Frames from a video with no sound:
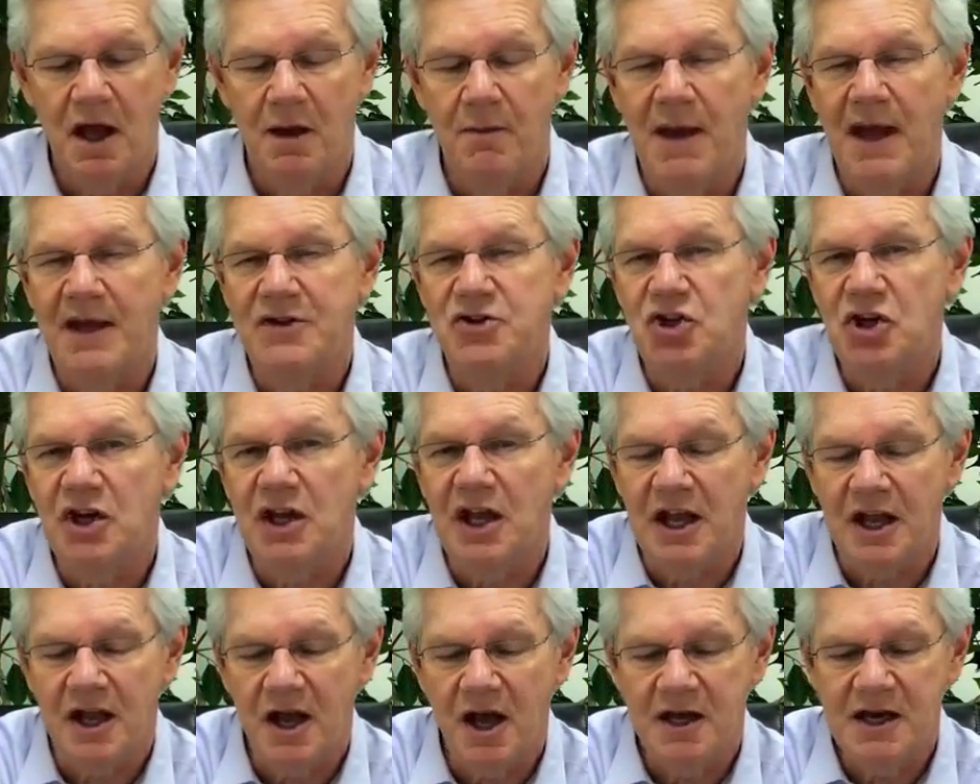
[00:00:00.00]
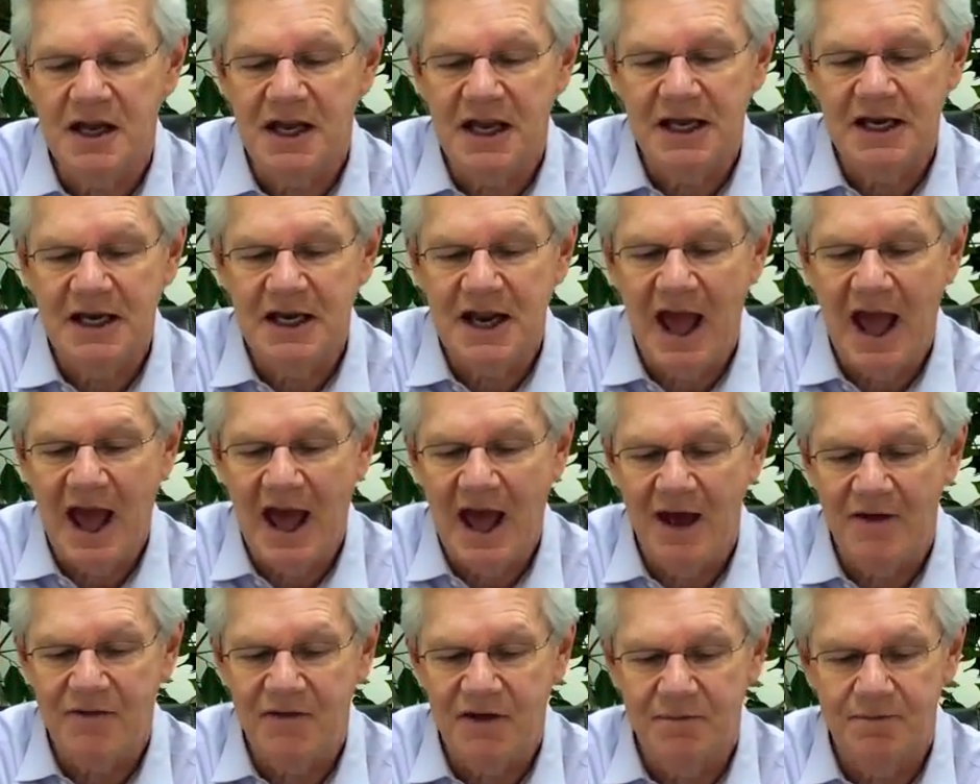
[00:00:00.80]
imagining cutting it in
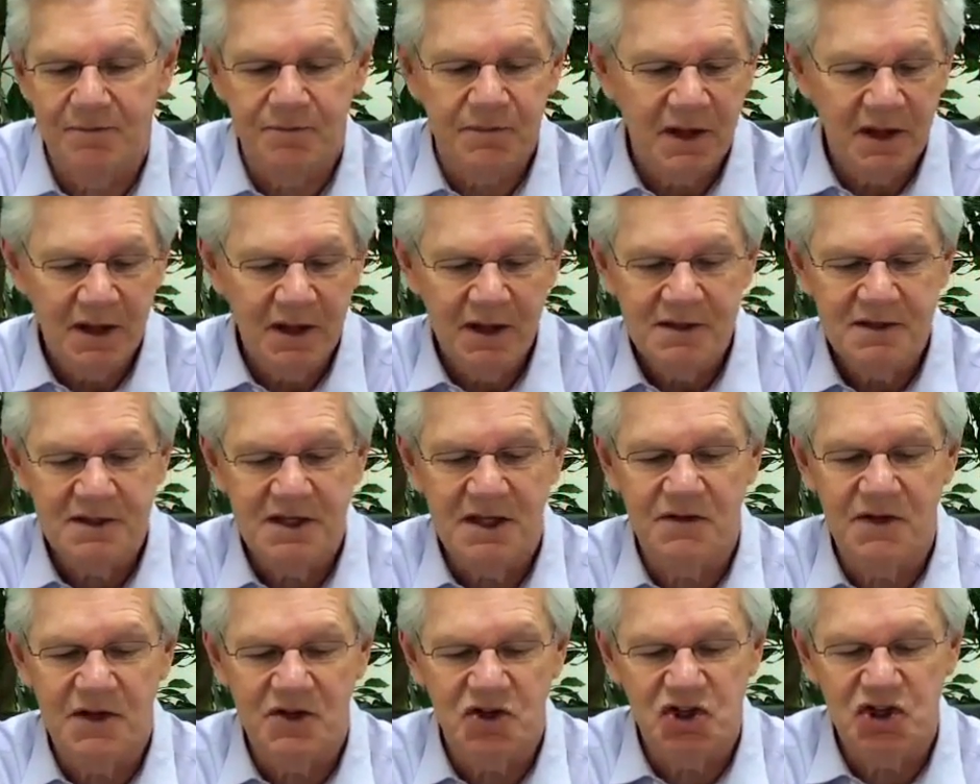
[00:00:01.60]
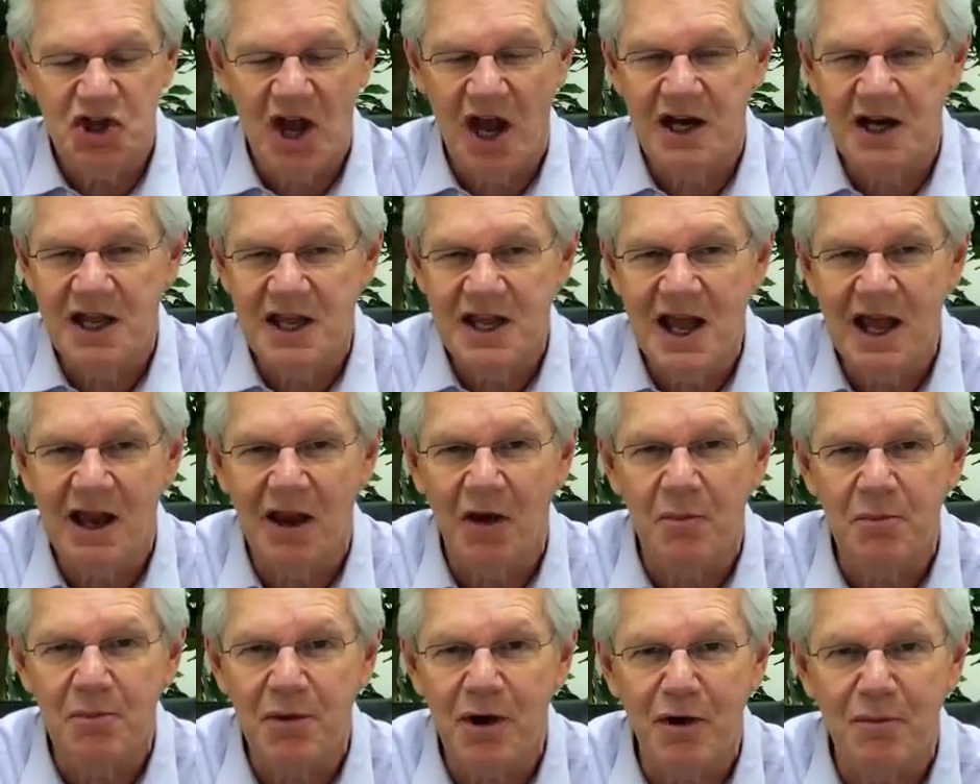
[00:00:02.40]
half and seeing the shiny
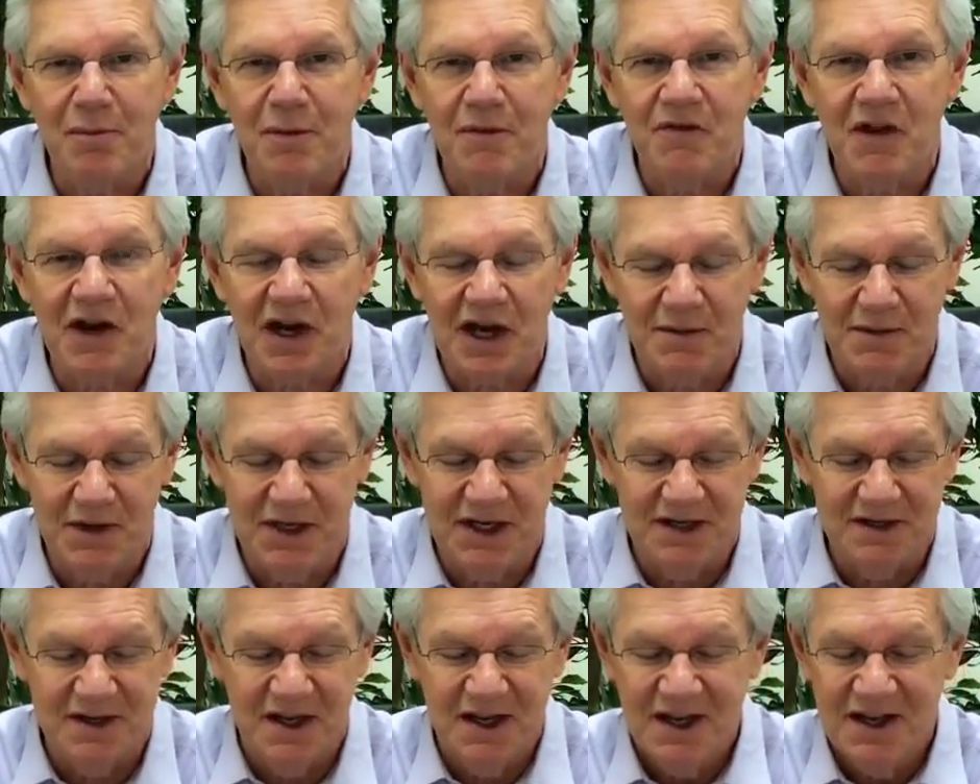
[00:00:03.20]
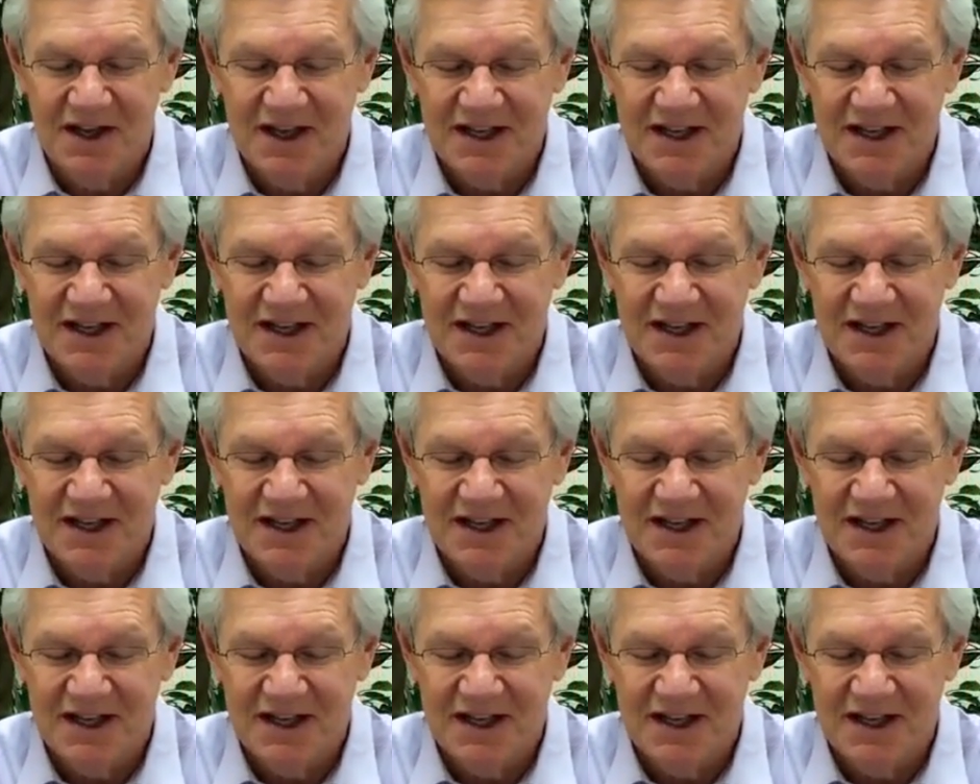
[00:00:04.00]
yellow pulp of the lemon and